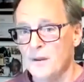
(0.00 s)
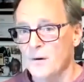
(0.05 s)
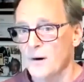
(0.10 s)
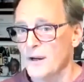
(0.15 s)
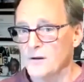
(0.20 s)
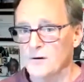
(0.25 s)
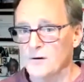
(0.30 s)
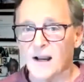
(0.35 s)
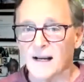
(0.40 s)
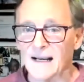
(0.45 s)
Right?
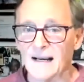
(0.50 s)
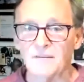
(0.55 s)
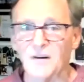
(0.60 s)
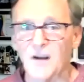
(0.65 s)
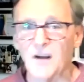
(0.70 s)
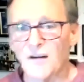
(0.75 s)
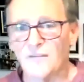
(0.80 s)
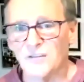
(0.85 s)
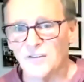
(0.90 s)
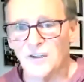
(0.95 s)
You're not going to have a
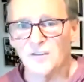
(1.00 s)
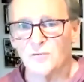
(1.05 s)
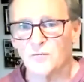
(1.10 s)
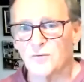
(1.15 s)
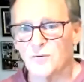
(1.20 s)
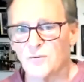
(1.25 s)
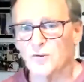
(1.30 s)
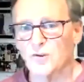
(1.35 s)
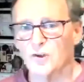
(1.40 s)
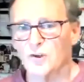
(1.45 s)
conversation with
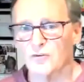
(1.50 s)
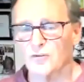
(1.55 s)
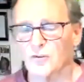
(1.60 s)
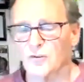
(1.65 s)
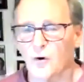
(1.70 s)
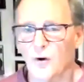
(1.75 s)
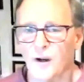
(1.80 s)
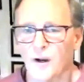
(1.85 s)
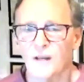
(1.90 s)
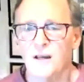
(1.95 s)
your children
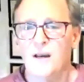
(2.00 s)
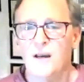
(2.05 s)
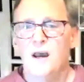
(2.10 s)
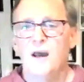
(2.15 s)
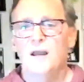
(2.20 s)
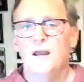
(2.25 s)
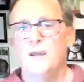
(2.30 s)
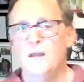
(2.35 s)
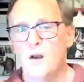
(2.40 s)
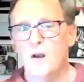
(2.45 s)
going,
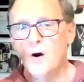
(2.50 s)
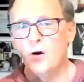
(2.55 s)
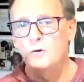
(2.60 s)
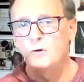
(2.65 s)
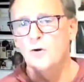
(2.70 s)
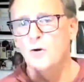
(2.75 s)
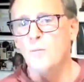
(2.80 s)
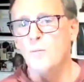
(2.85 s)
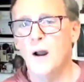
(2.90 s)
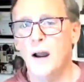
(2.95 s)
you know,
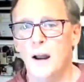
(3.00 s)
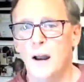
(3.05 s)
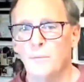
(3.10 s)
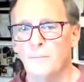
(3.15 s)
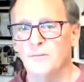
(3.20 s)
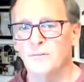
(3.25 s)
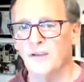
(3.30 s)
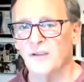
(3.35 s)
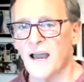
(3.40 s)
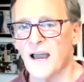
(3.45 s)
your
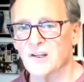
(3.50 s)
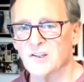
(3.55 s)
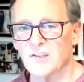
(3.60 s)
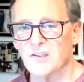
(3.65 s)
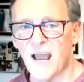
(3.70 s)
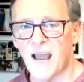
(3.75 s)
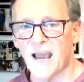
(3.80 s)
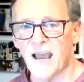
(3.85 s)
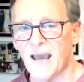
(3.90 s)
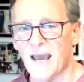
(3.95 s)

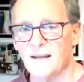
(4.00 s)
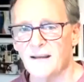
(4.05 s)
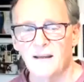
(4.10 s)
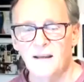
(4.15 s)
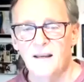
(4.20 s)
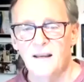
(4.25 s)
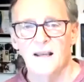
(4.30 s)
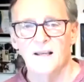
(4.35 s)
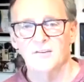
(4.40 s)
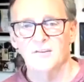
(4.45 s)
mom/dad
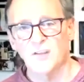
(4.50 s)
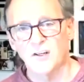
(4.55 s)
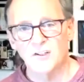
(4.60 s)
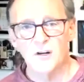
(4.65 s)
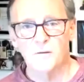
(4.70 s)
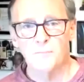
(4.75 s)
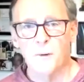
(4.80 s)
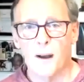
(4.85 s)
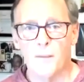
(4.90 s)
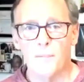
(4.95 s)
is such
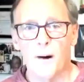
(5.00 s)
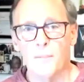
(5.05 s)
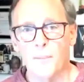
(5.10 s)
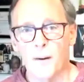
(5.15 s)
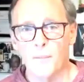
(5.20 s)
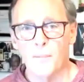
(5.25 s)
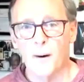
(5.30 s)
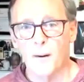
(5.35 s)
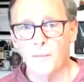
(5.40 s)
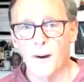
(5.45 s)
a blah, blah,
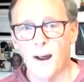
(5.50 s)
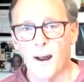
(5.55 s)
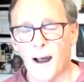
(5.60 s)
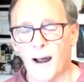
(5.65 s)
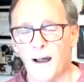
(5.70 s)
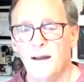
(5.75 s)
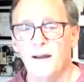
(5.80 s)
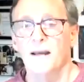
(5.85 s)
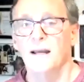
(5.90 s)
blah, blah, blah.